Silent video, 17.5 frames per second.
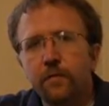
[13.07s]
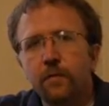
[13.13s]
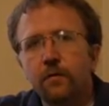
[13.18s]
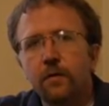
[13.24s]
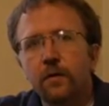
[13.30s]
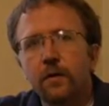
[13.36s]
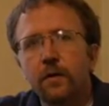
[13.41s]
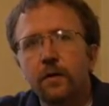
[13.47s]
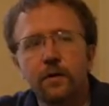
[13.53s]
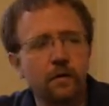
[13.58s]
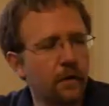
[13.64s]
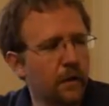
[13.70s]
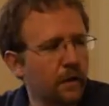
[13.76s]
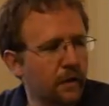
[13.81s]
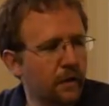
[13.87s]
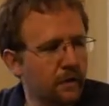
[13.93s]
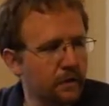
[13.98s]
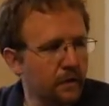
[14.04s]
were
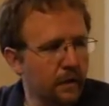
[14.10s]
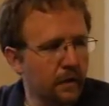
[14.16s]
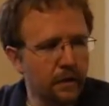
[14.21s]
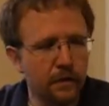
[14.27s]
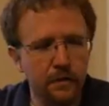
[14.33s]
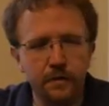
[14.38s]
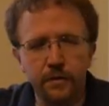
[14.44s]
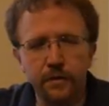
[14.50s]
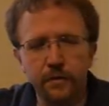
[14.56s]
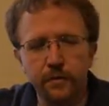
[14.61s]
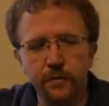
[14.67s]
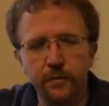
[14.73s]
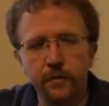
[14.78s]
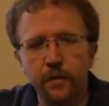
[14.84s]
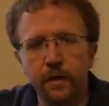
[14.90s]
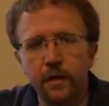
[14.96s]
here at 2